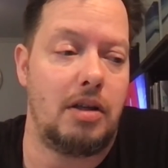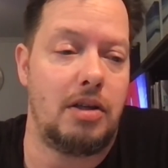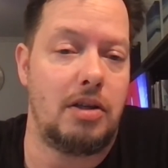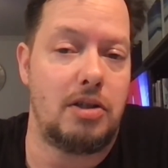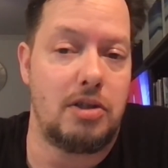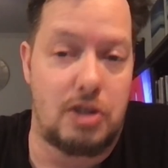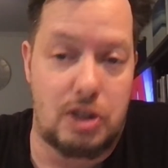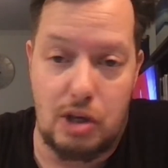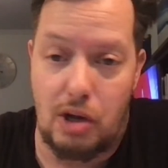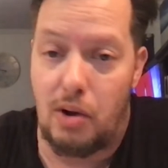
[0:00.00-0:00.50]

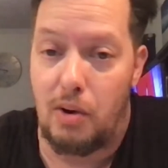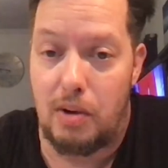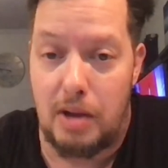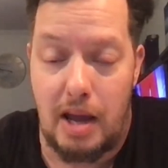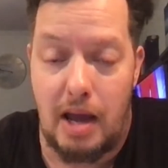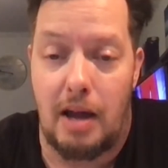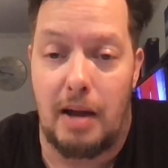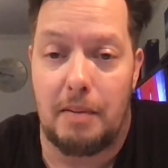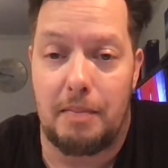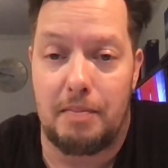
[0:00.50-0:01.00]
So
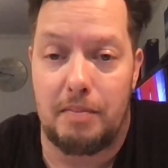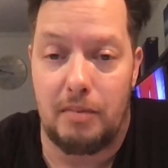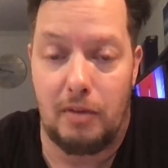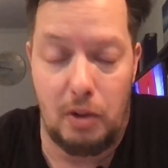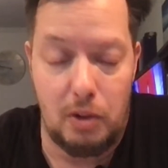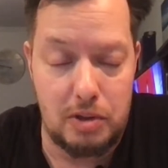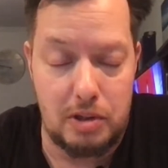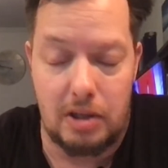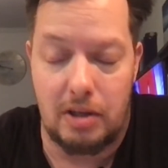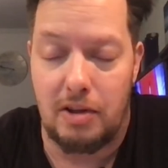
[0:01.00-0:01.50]
yeah,
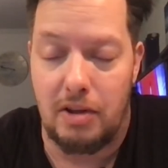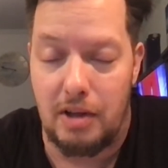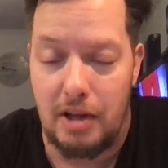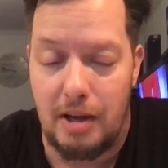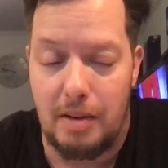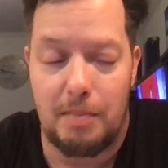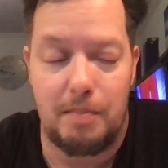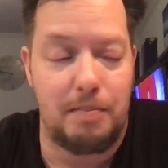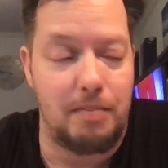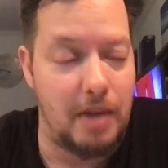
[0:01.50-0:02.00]
losing to
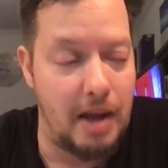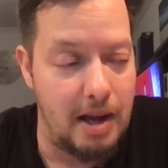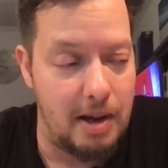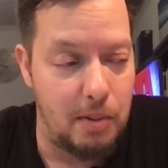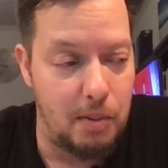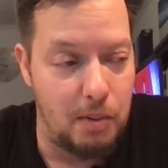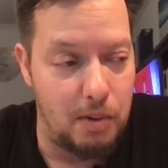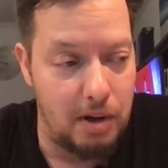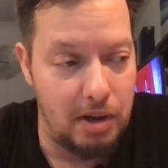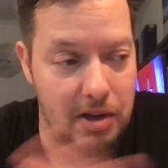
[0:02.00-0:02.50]
them, that
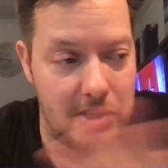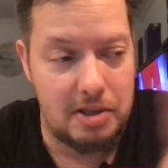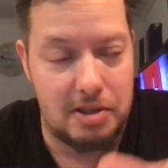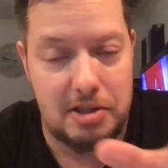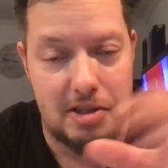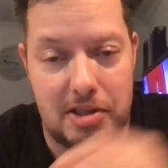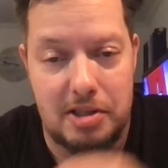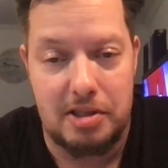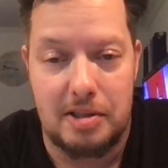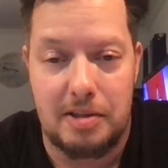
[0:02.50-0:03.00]

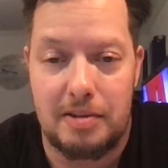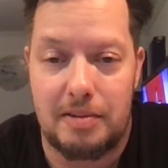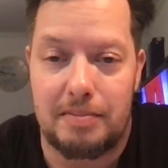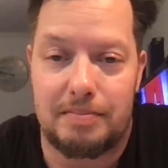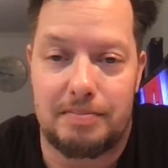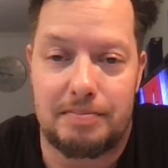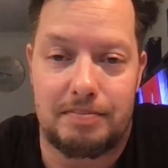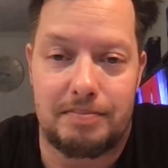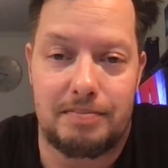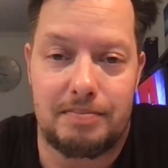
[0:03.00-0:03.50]
was
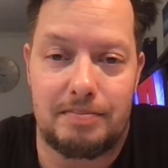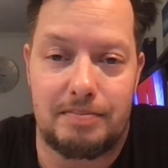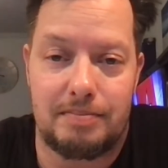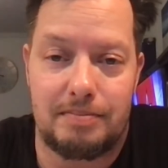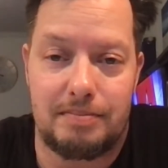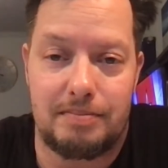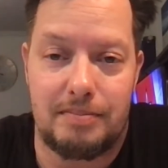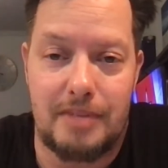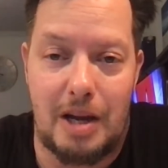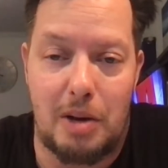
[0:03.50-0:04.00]

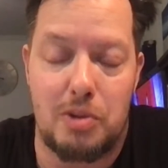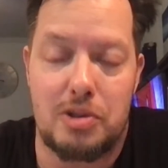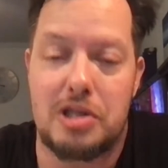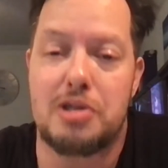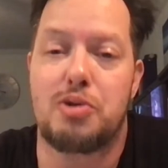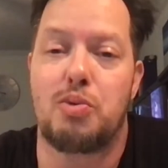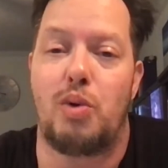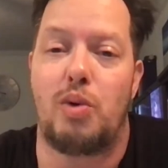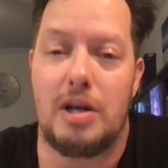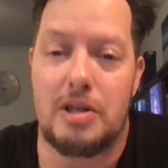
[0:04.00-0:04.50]

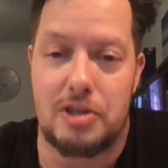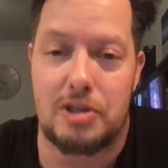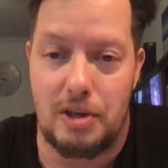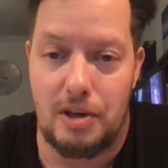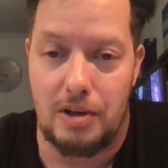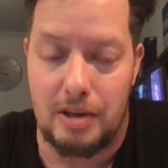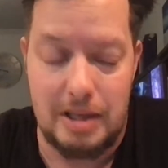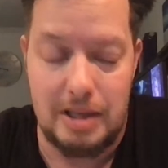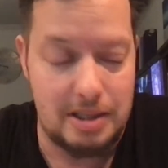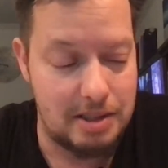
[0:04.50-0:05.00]
his swan
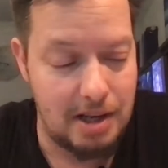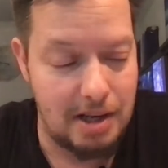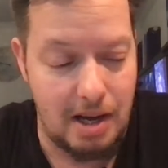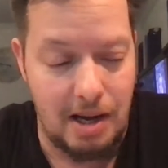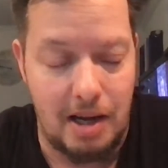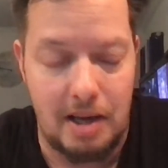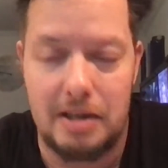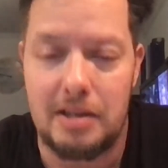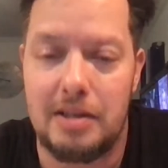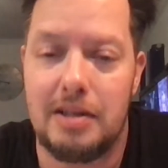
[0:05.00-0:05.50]
song. He's
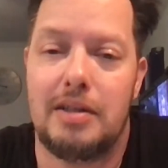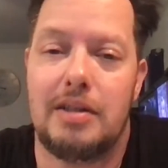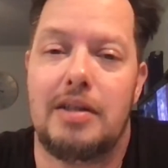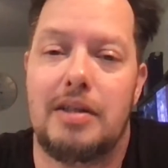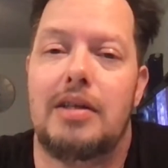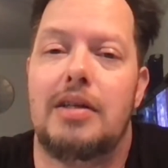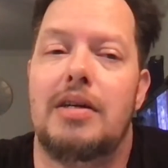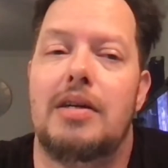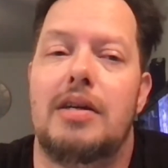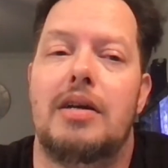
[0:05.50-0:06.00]
gone.
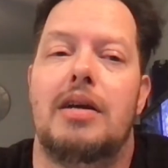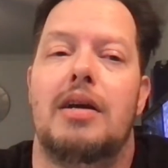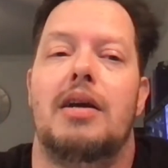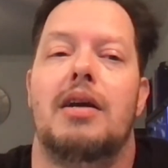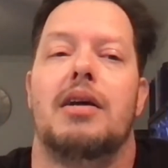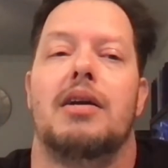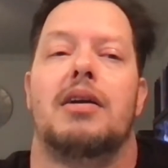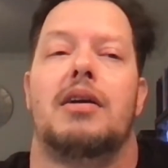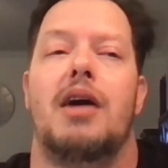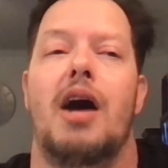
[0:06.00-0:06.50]

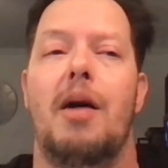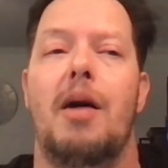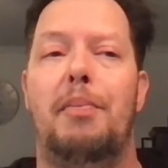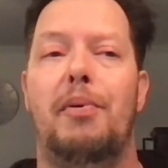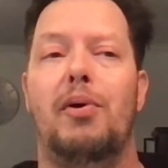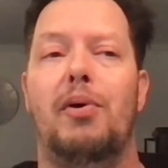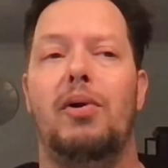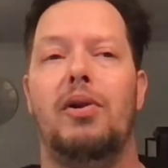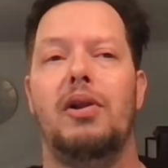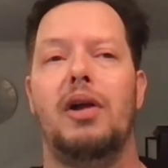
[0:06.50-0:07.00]

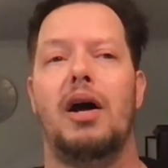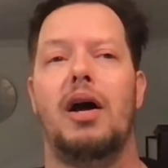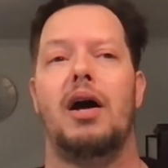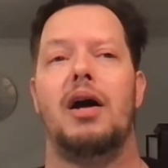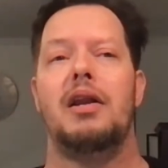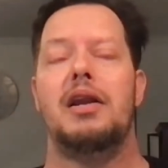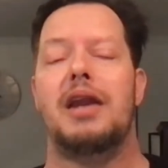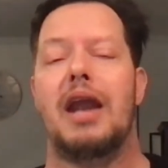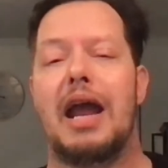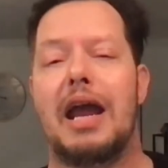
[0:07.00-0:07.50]

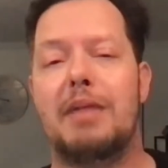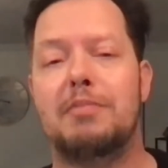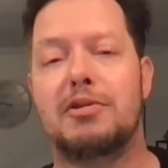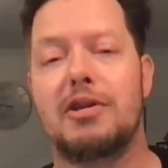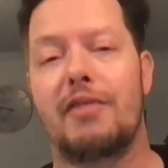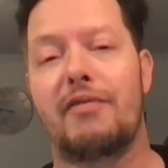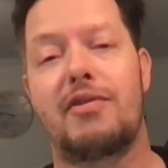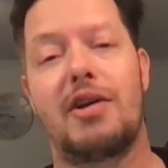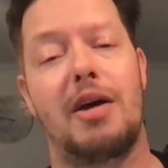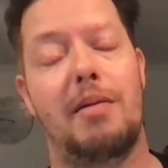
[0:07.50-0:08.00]
Couple names
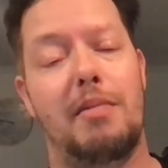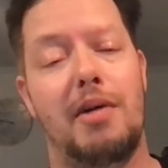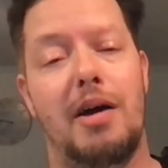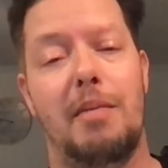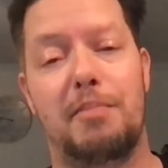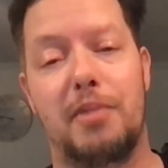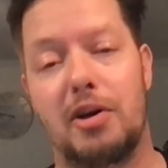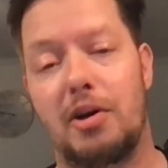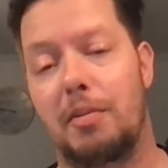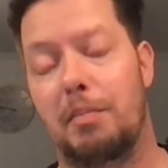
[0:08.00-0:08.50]
that have come
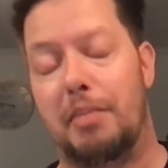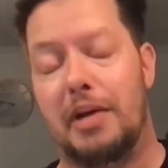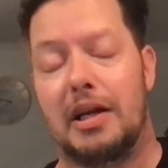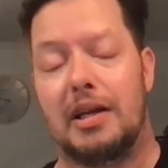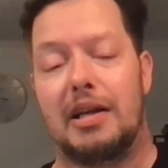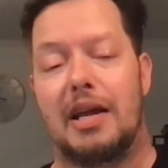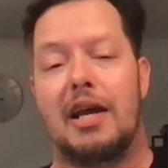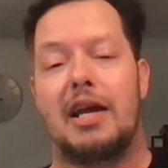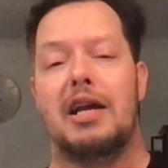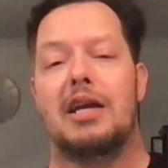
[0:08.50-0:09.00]
up that are big
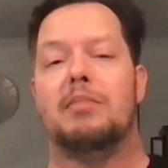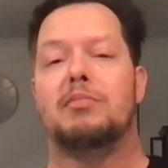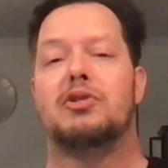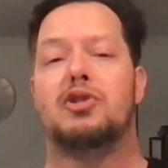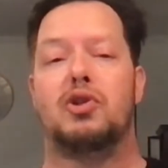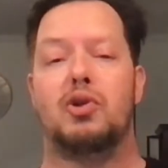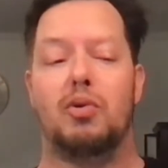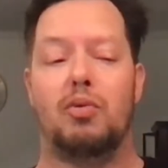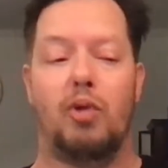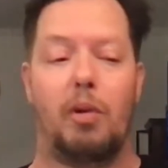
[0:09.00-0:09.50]
names
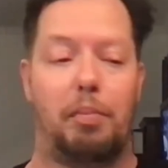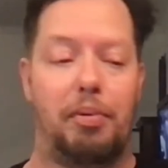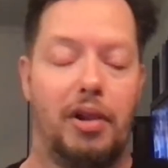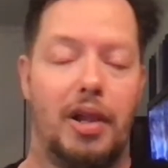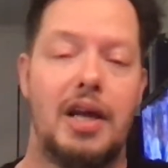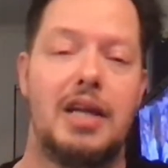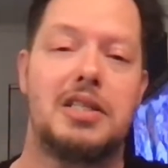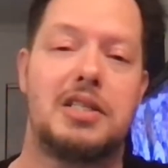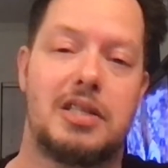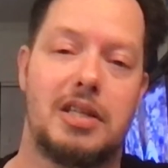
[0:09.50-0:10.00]
to
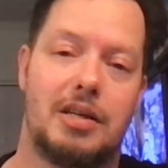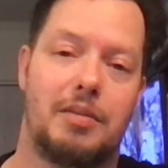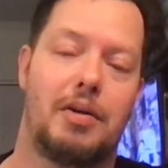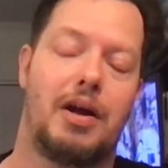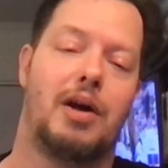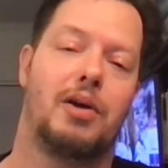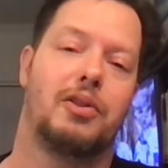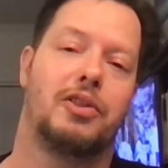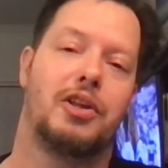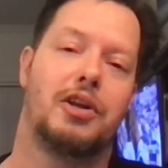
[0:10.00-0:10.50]
replace him
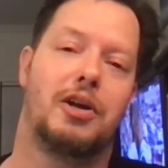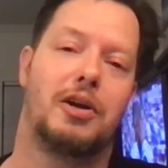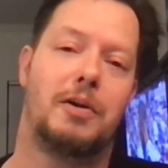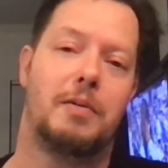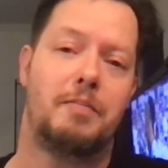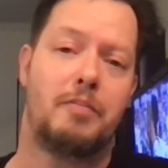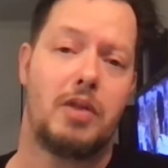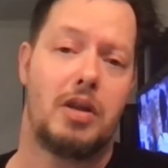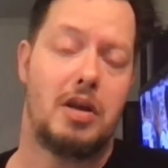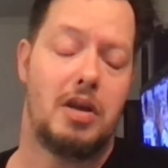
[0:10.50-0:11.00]
out
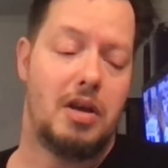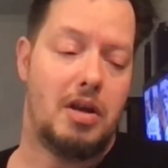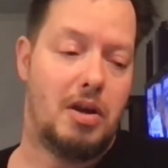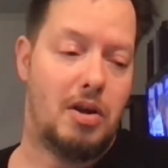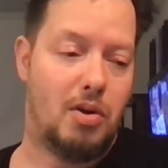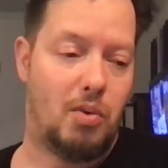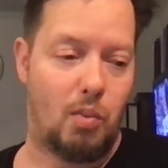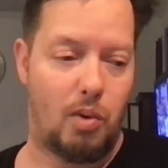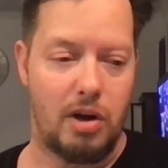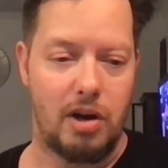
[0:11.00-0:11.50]
there.
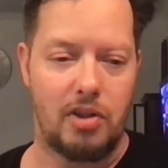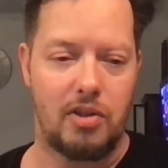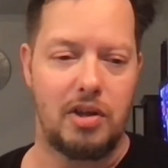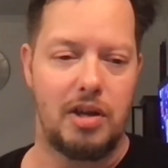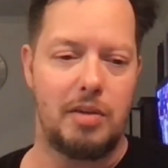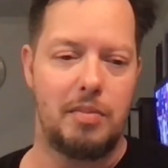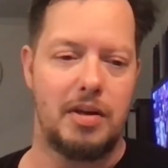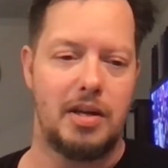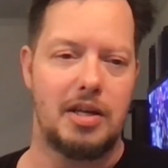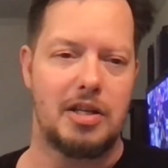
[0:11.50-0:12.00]
One of
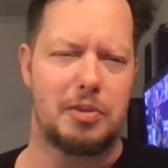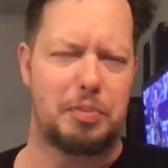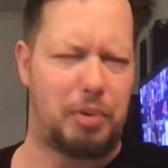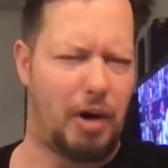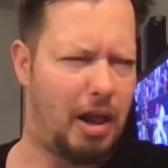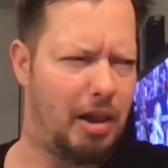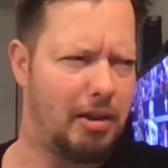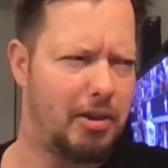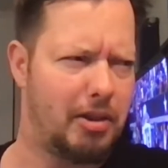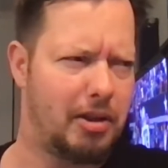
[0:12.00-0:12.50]
them is
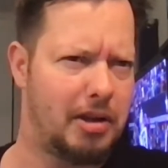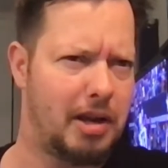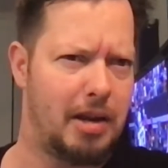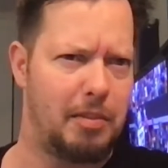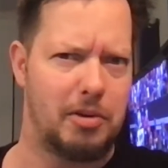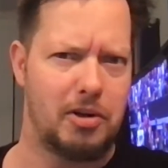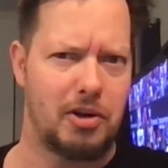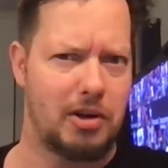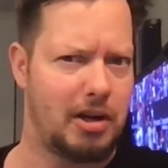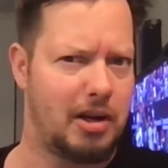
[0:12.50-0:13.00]
probably the
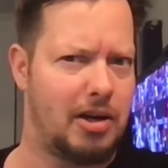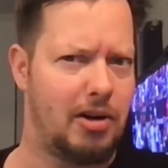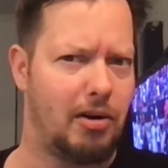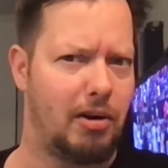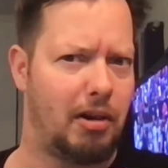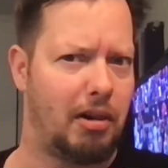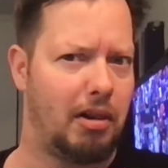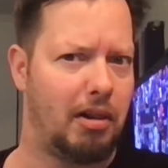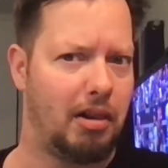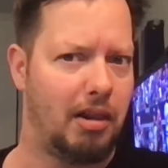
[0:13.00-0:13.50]
name that you're going to hear
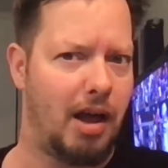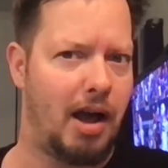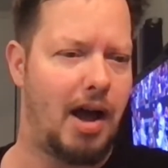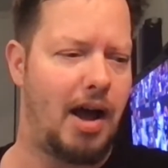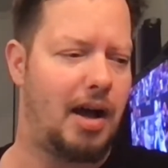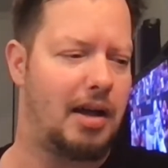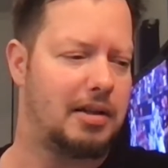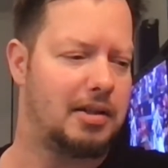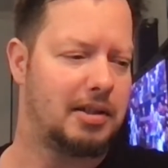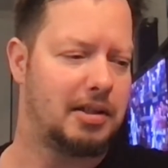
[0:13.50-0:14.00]
a
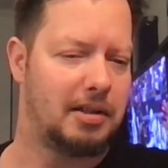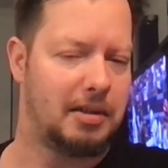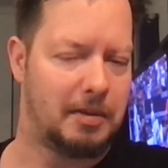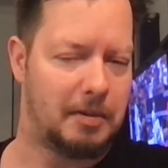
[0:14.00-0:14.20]
lot